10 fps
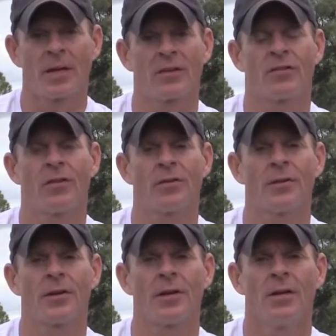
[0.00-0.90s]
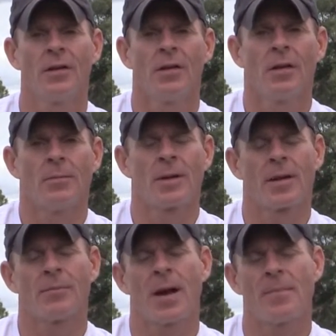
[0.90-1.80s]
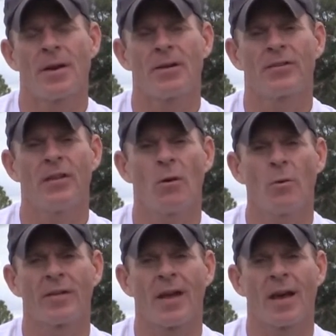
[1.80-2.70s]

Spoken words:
biggest cheerleader, but my parents didn't always have